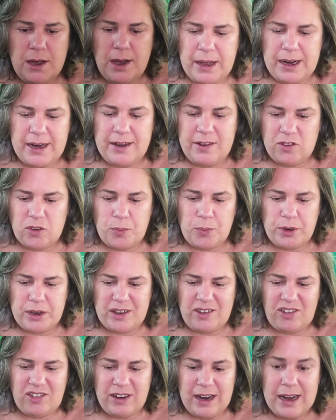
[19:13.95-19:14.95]
And it is a
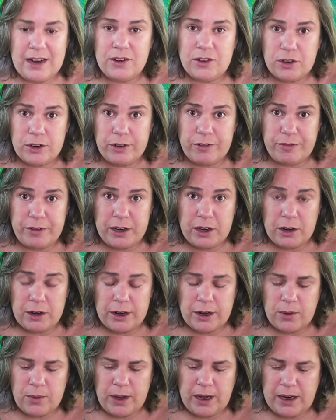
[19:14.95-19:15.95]
pretty standard
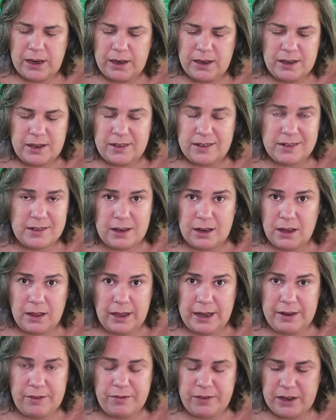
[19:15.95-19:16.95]
fingering weight. It's not a
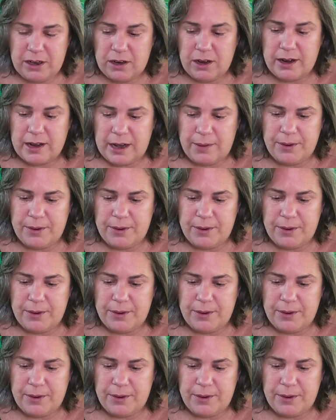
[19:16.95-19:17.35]
light fingering.